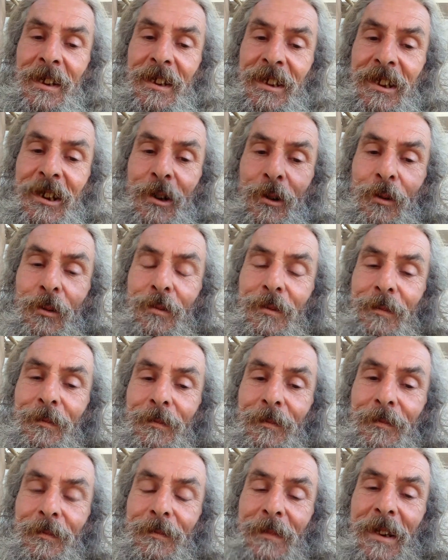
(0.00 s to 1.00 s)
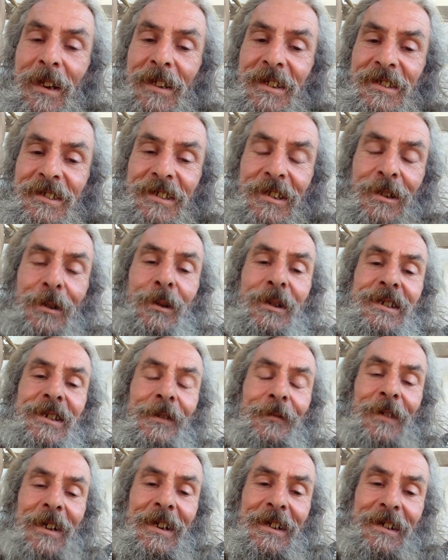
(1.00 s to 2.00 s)
you
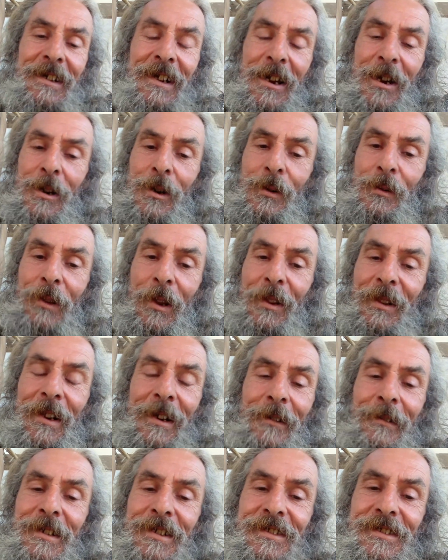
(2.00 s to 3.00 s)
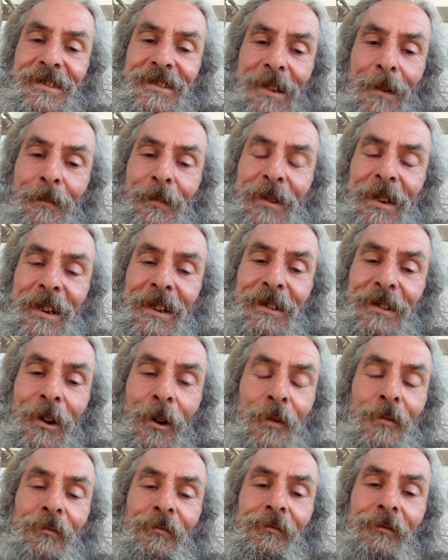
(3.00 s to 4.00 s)
intuitively know that there is something not
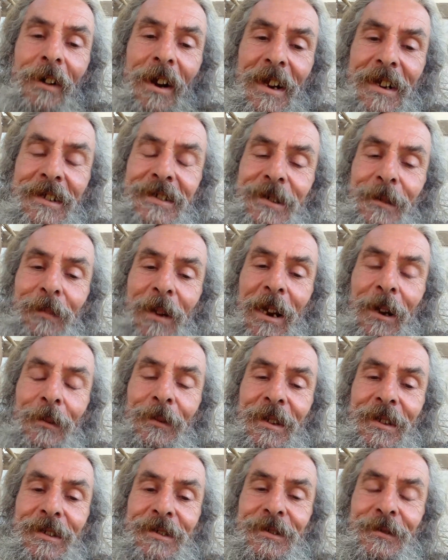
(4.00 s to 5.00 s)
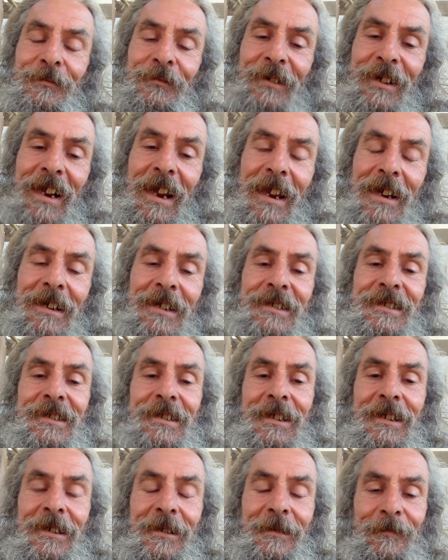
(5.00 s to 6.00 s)
right about this
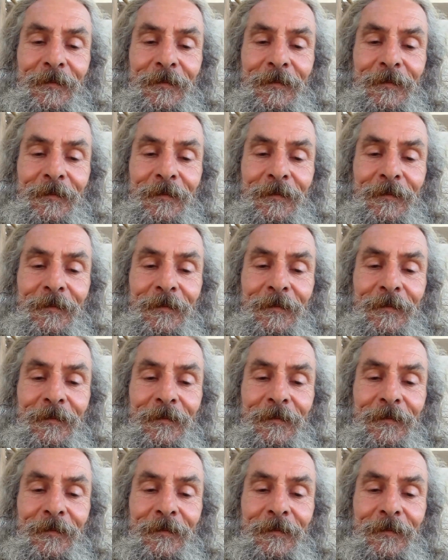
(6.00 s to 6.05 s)
reality.